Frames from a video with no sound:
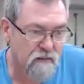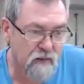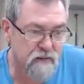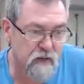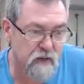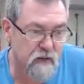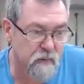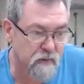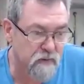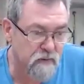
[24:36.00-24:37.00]
I'm very excited
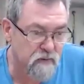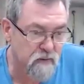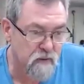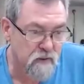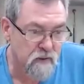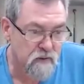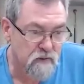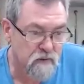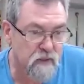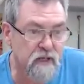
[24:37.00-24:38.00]
about this.
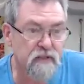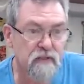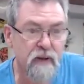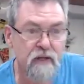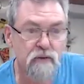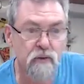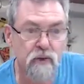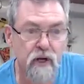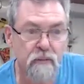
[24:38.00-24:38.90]
So here's the bandsaw